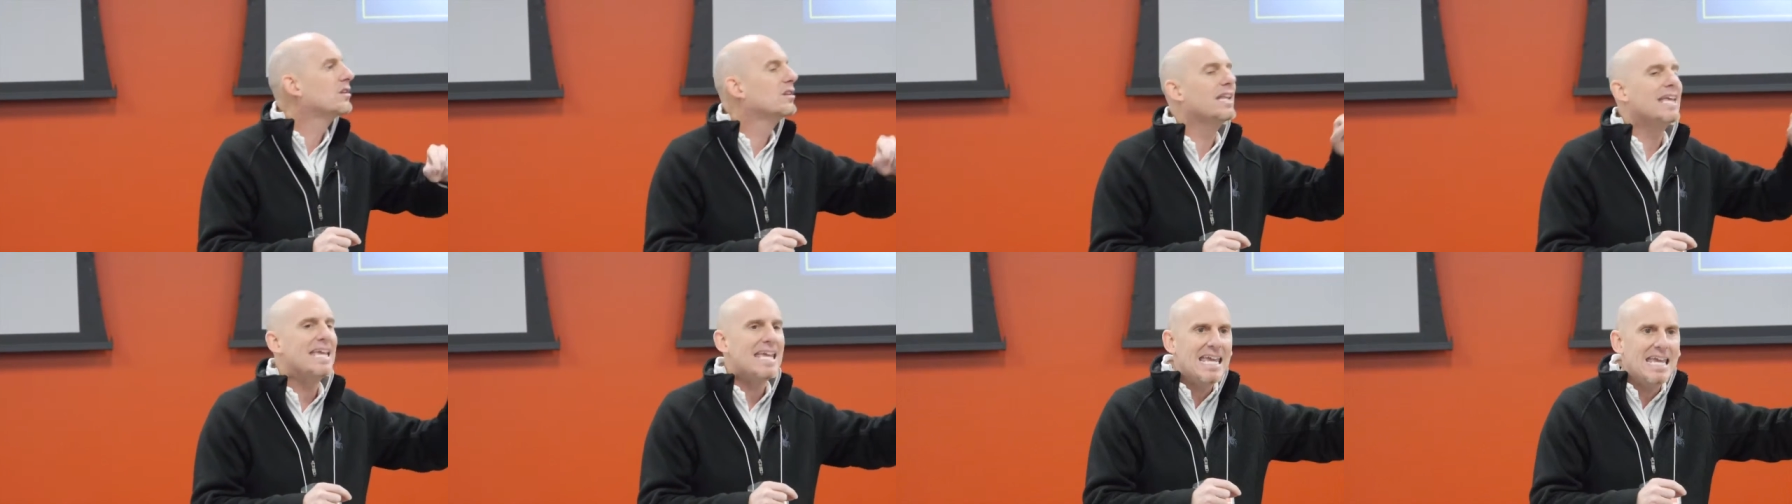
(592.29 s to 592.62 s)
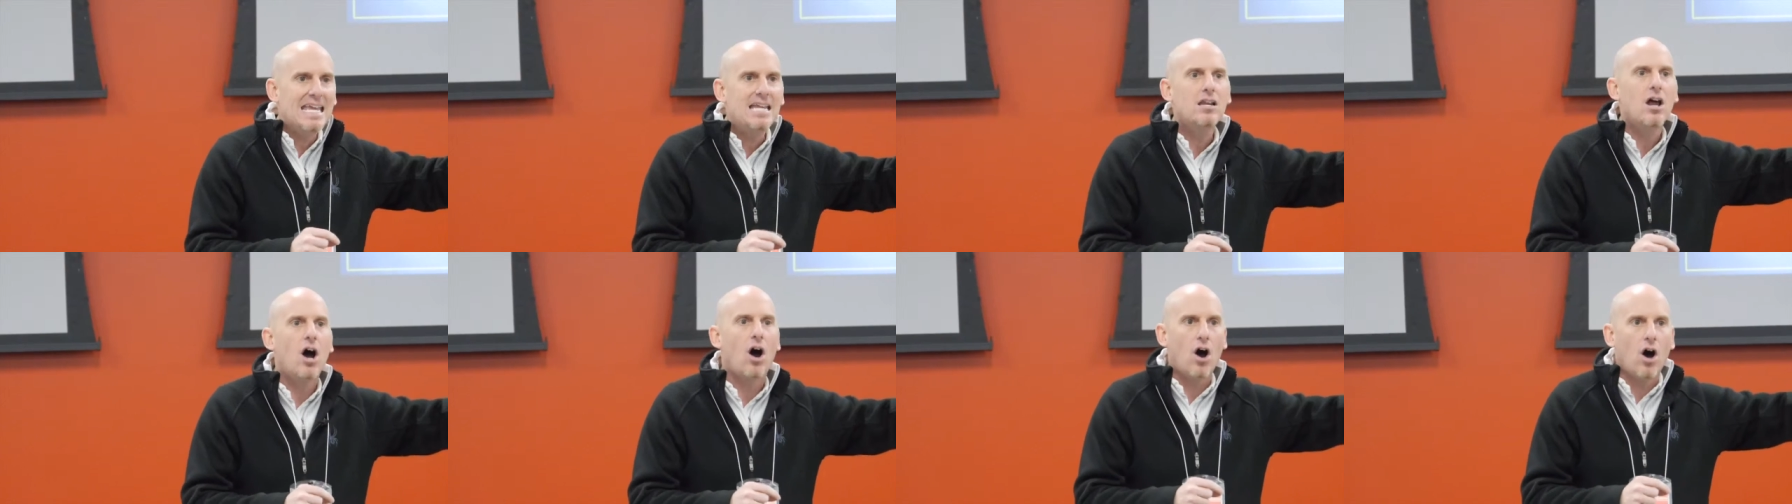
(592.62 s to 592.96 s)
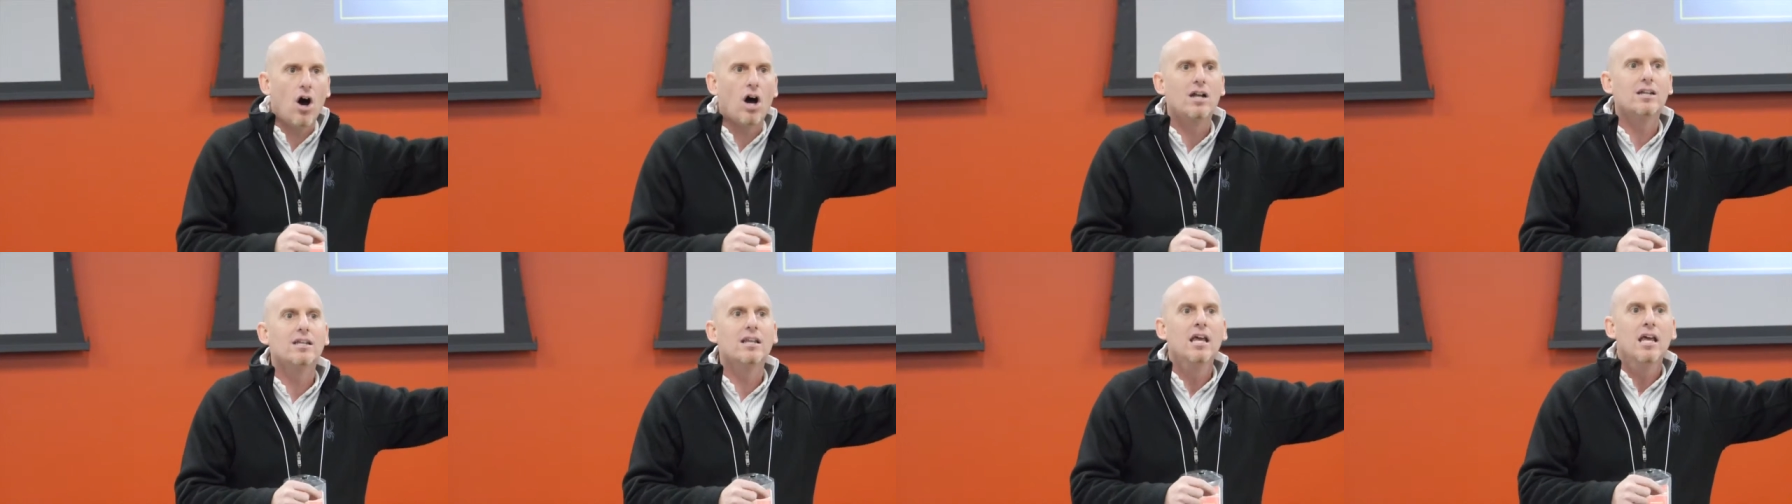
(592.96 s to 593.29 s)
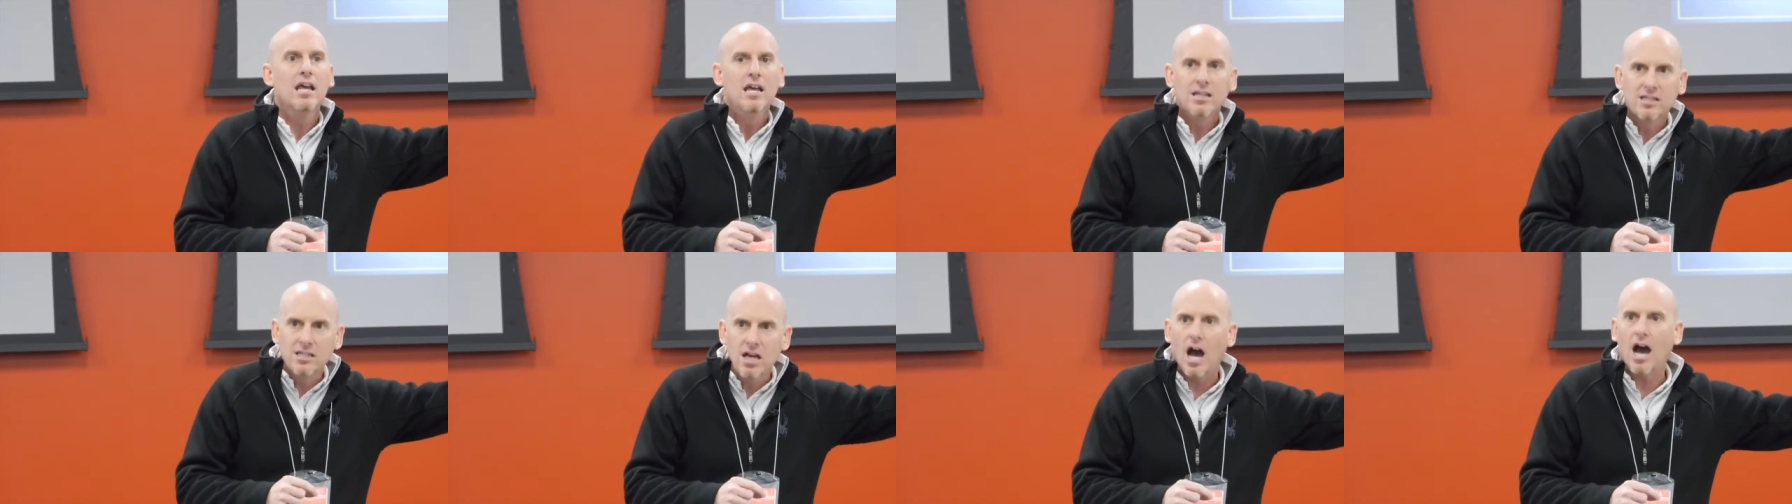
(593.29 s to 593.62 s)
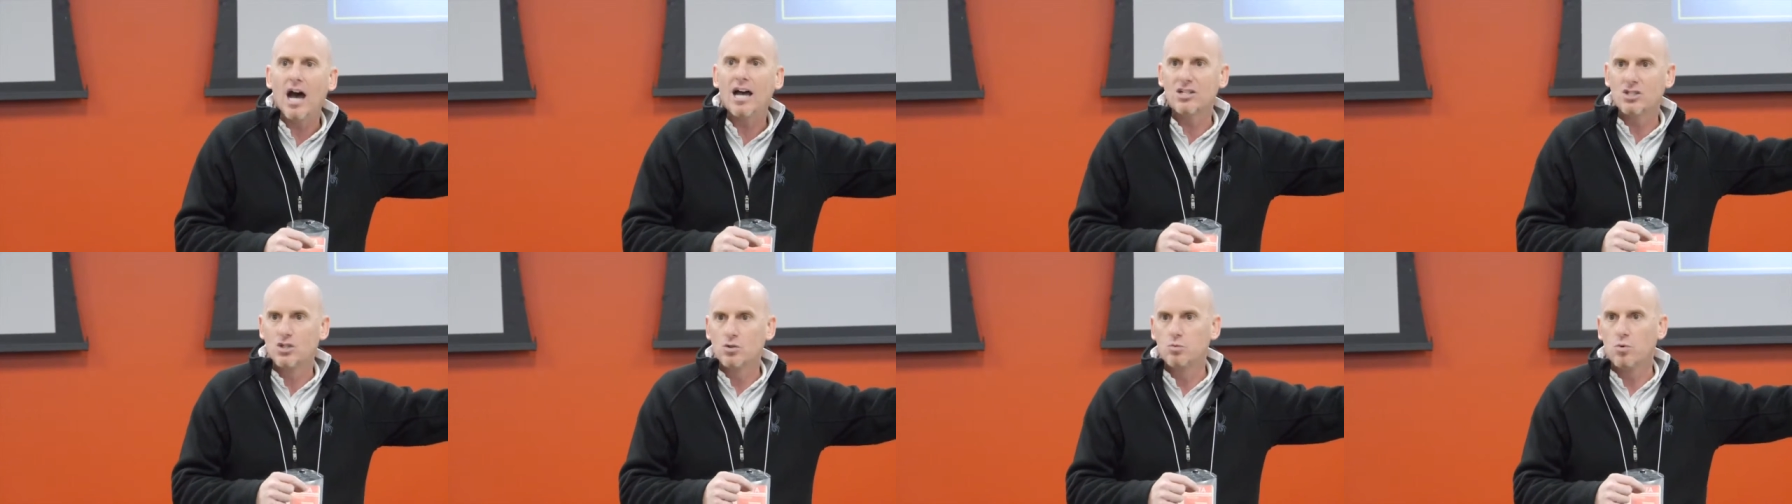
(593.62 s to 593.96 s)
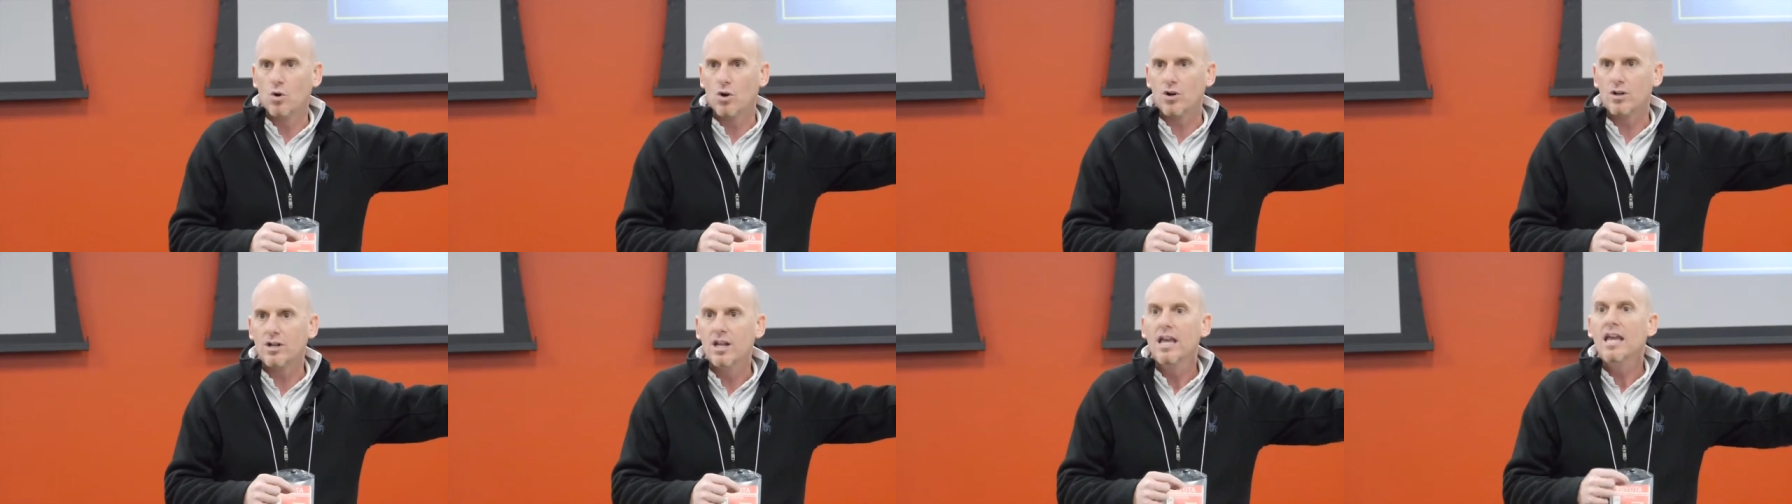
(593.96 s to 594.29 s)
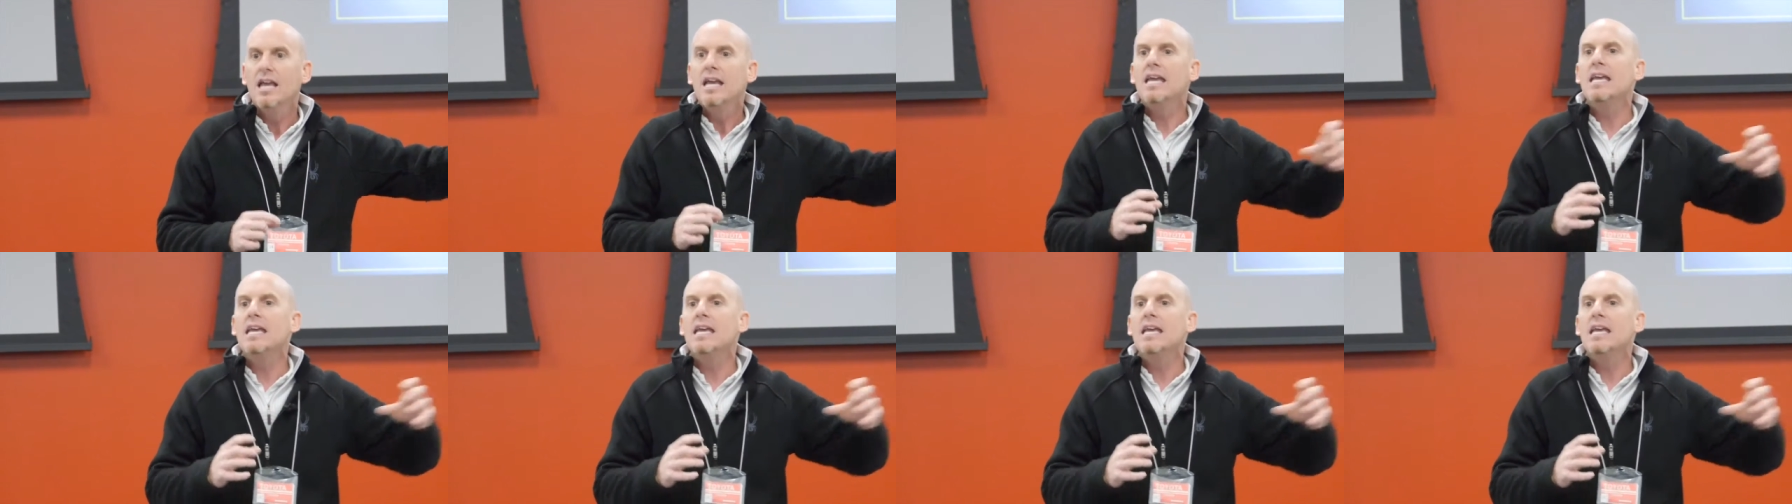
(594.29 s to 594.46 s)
leaned on God's word.